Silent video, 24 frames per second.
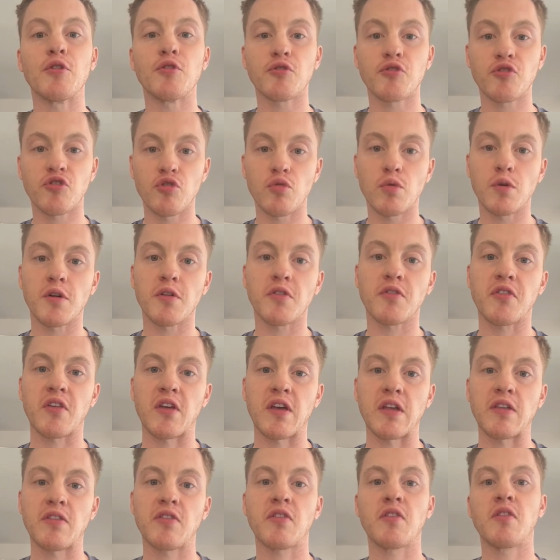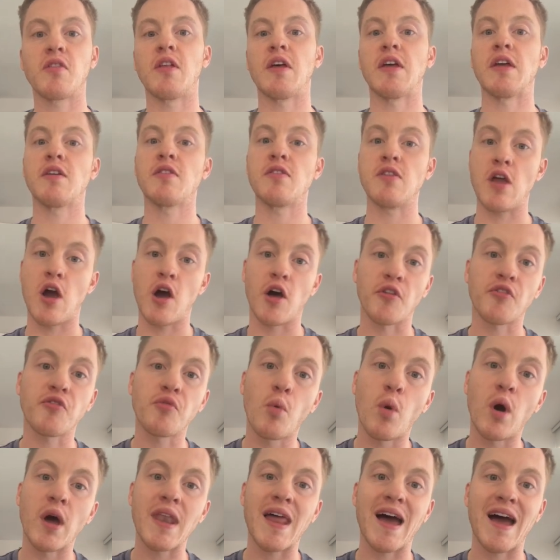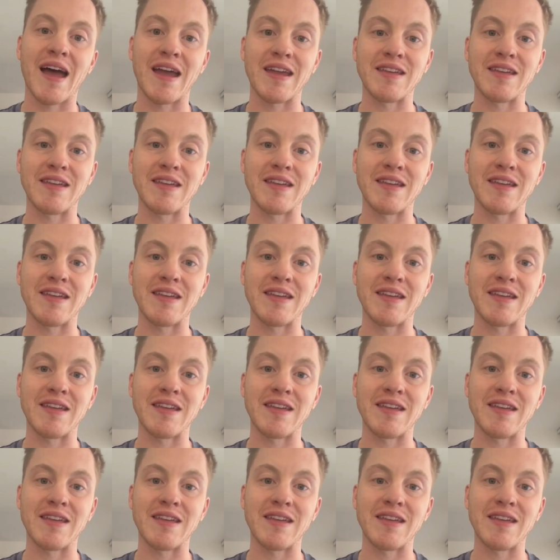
tourist sites like the Aswan High